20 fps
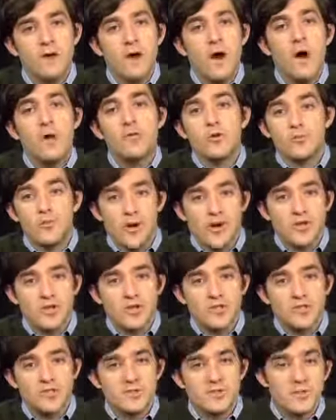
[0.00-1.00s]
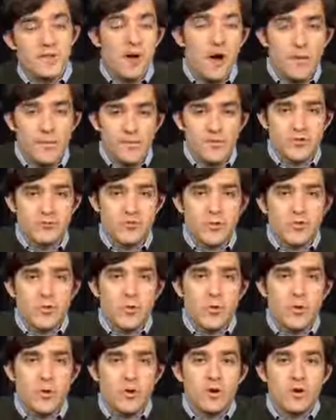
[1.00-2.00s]
other branches beyond the Supreme
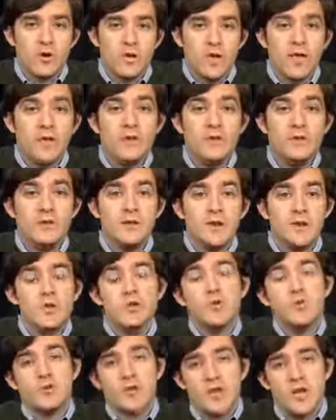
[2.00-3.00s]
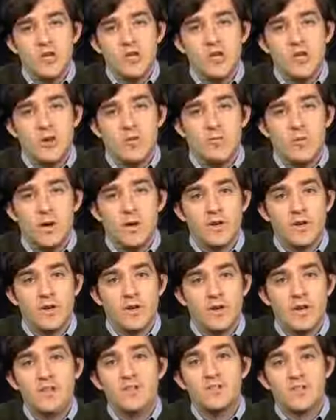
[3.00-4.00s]
Court in interpretation of what
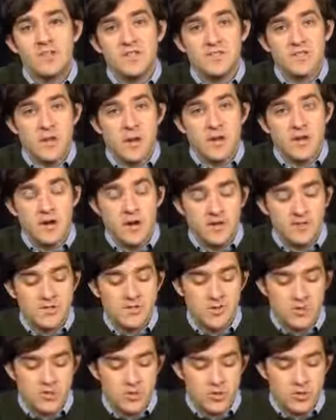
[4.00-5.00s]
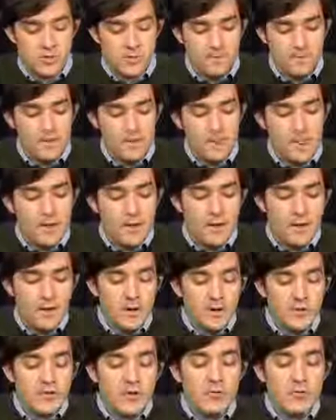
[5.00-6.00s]
is and is not constitutional.
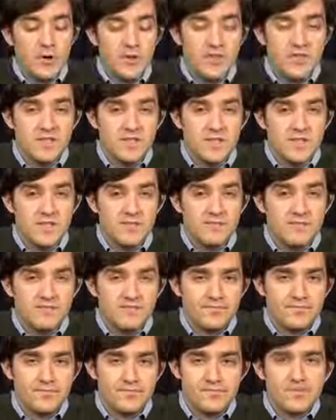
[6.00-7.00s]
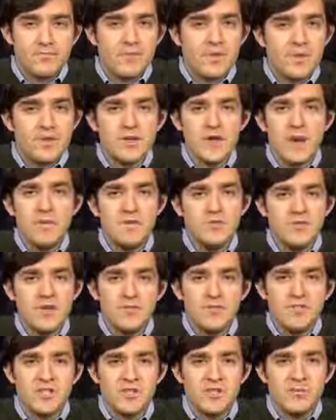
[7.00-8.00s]
So, for instance, Thomas
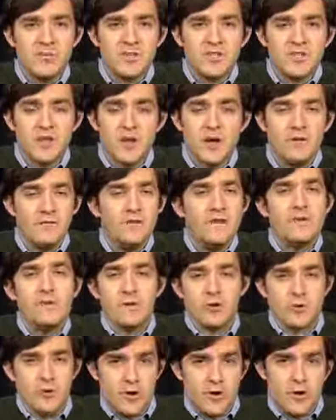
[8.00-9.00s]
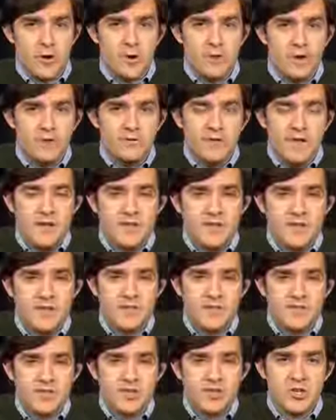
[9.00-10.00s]
Jefferson was a vehement critic of the Alien and
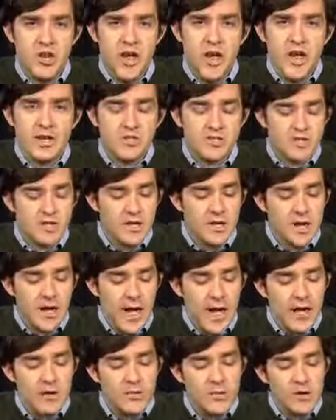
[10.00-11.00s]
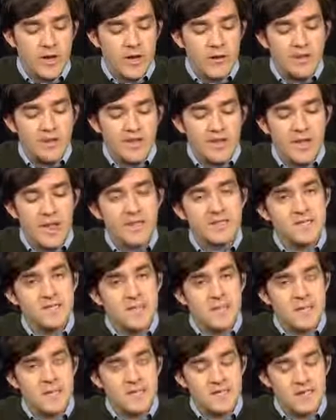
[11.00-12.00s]
Sedition Acts, and when he was elected
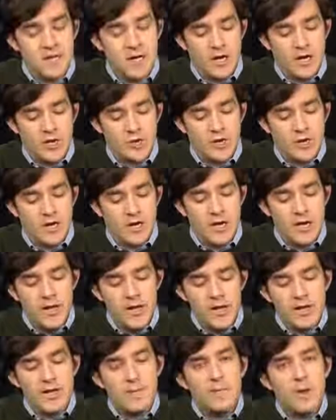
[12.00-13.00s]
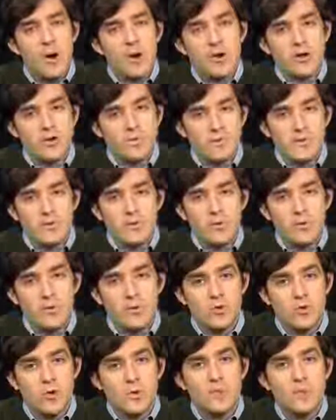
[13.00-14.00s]
in 1800, he pardoned people
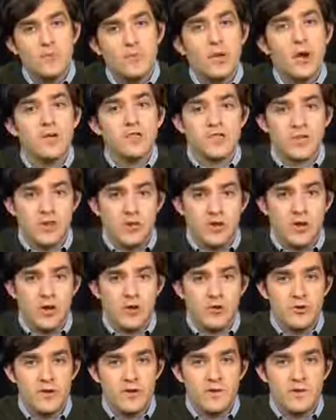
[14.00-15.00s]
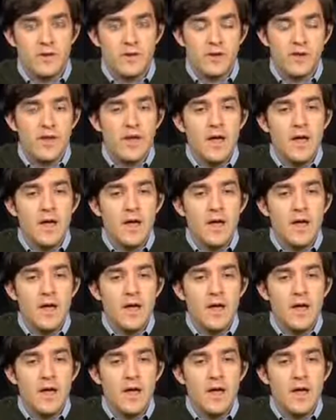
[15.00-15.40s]
who had been prosecuted underneath it,